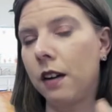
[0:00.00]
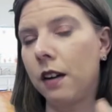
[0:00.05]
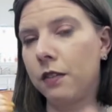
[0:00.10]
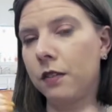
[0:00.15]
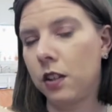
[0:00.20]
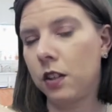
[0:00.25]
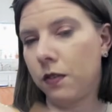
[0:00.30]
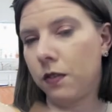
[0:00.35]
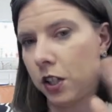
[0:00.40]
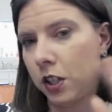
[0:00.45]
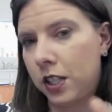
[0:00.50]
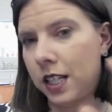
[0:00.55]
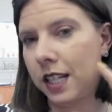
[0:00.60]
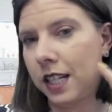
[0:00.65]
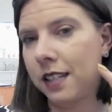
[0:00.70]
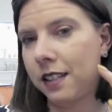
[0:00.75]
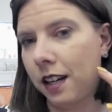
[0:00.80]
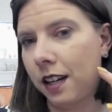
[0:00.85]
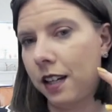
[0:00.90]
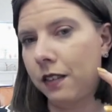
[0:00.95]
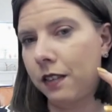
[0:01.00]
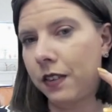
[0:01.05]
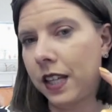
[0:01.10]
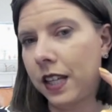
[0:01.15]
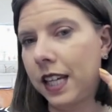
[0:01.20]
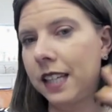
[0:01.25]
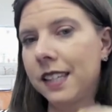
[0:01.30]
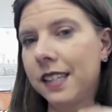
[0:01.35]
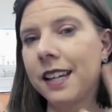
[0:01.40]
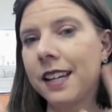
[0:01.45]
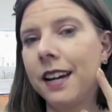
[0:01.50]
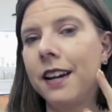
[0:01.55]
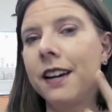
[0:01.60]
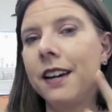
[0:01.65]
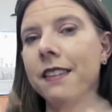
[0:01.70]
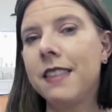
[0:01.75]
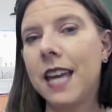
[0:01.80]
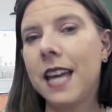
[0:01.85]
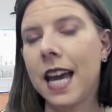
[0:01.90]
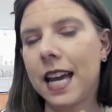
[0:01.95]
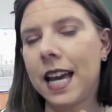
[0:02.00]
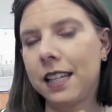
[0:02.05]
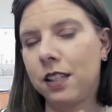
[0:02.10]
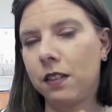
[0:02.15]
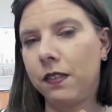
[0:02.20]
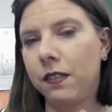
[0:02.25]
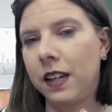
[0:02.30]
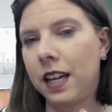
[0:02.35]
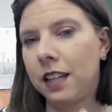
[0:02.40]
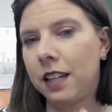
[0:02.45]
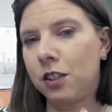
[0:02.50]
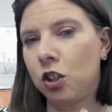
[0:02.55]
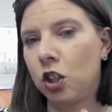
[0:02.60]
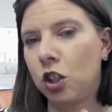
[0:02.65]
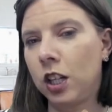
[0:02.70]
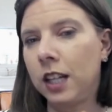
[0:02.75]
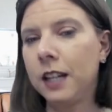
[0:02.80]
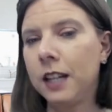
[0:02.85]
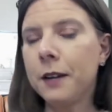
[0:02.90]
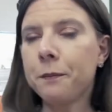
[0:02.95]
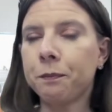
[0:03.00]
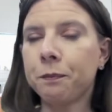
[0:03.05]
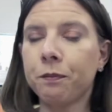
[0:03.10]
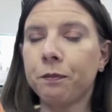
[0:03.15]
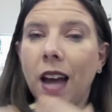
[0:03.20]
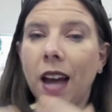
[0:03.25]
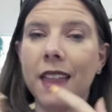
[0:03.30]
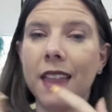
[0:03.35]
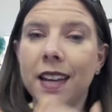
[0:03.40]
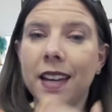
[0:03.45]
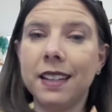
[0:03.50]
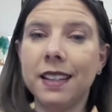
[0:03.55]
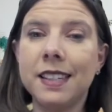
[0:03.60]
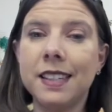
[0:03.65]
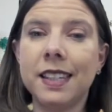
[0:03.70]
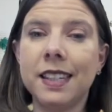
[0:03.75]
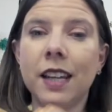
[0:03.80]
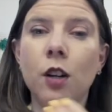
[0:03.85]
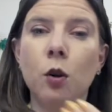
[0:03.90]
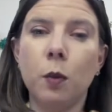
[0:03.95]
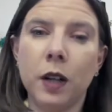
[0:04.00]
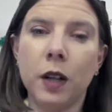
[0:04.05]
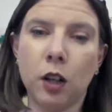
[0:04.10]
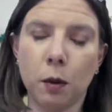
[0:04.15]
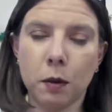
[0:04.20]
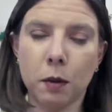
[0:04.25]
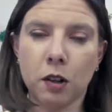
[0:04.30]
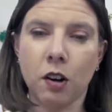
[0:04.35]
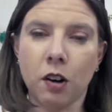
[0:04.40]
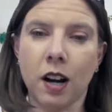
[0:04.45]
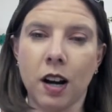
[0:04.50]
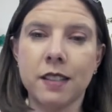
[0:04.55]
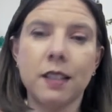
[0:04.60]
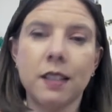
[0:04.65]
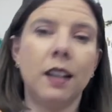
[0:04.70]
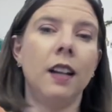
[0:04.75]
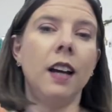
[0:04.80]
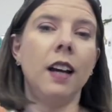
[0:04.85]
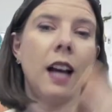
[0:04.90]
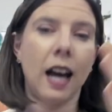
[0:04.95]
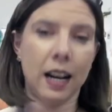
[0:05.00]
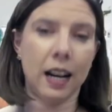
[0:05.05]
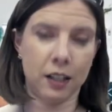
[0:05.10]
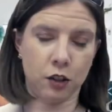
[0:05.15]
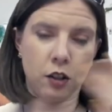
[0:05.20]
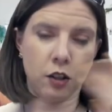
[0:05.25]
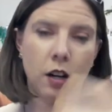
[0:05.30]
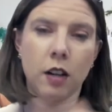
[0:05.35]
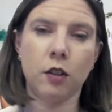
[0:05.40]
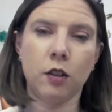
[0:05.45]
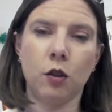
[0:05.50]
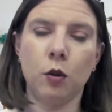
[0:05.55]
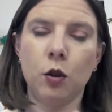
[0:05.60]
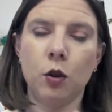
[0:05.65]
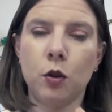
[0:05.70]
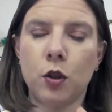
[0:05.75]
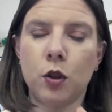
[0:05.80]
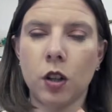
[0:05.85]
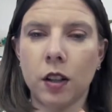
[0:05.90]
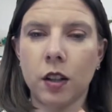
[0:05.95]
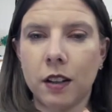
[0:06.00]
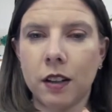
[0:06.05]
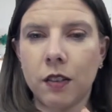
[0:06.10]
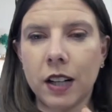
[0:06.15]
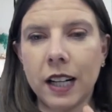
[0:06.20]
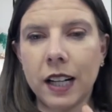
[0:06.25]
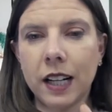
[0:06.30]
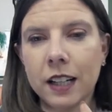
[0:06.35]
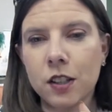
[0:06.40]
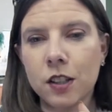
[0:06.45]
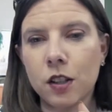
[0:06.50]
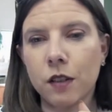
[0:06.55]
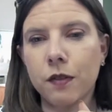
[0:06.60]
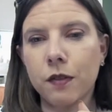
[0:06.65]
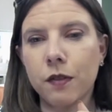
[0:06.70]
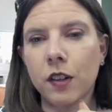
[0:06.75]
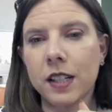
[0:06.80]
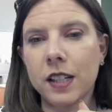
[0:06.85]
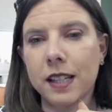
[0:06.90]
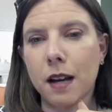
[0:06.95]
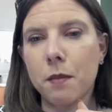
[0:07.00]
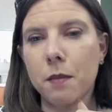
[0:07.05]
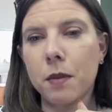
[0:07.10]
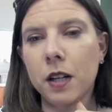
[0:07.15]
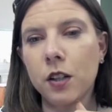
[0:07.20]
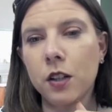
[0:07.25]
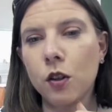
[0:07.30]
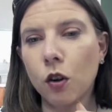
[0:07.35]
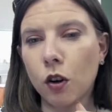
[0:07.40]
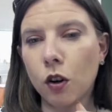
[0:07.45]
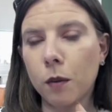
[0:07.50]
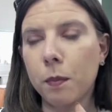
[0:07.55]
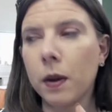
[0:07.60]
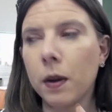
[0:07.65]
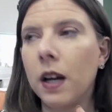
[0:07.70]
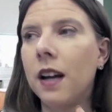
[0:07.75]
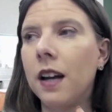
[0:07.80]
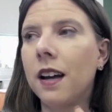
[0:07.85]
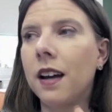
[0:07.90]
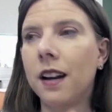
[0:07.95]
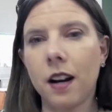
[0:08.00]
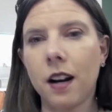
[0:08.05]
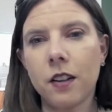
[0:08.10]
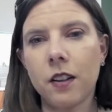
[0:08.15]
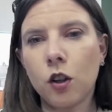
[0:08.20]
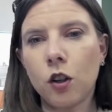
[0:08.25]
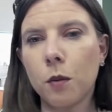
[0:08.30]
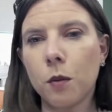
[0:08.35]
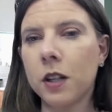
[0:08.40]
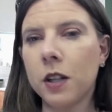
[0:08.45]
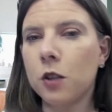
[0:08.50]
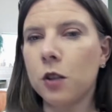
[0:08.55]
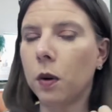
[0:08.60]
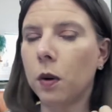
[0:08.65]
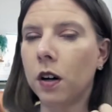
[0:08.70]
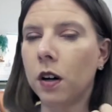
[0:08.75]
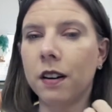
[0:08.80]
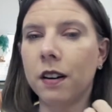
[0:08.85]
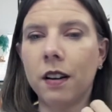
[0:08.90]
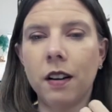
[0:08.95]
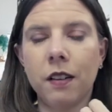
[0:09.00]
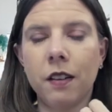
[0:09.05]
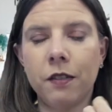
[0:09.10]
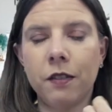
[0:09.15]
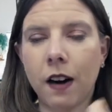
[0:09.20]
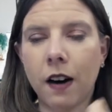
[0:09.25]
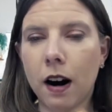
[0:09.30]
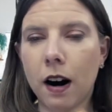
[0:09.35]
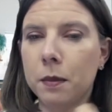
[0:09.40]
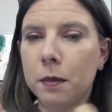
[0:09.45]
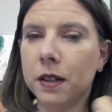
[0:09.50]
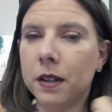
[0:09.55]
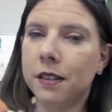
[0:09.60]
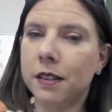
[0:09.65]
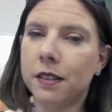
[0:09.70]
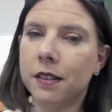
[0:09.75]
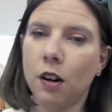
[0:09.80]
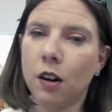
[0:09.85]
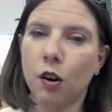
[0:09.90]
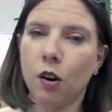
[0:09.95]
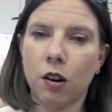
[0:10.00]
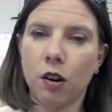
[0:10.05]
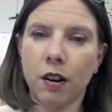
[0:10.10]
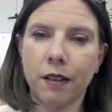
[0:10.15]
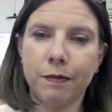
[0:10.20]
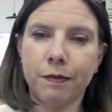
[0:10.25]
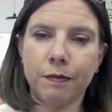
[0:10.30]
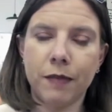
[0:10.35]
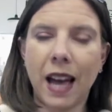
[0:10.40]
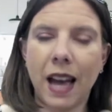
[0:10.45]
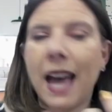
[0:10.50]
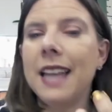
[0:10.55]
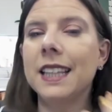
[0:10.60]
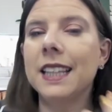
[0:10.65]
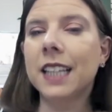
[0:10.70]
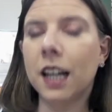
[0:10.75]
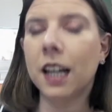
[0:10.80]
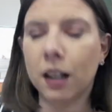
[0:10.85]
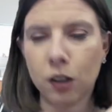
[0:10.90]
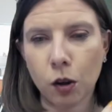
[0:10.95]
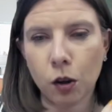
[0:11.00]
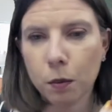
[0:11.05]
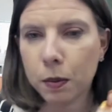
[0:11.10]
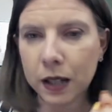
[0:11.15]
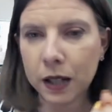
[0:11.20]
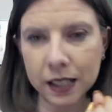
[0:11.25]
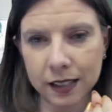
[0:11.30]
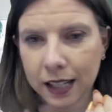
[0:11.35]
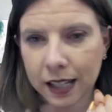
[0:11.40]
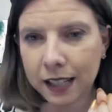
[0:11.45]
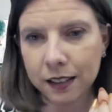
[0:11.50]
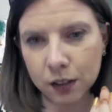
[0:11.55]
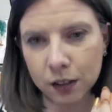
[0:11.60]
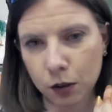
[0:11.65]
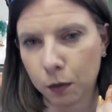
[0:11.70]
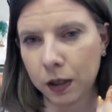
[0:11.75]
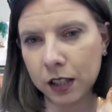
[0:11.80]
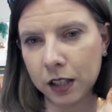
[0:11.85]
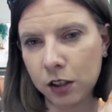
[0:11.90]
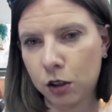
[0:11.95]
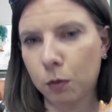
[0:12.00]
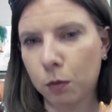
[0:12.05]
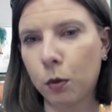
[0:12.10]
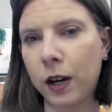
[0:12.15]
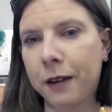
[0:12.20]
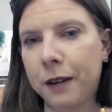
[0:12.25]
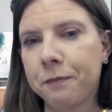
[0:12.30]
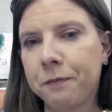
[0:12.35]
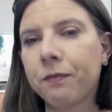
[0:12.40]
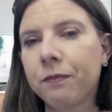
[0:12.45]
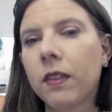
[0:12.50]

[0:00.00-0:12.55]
of the diversity side of things, S of E S G, and then see who we come across. And as you saw there in Lyxor, for example, in Europe, a lot of the companies were pharmas or healthcare companies in some, in some way.